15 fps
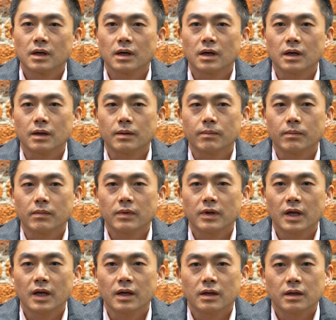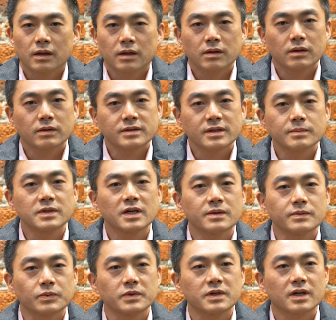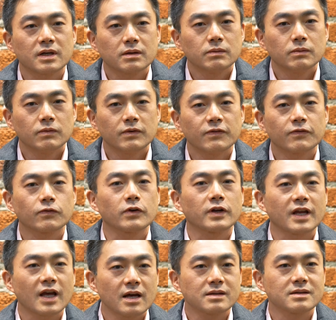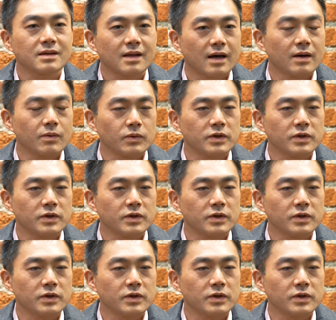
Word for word: Um, and I think sometimes we, we forget that.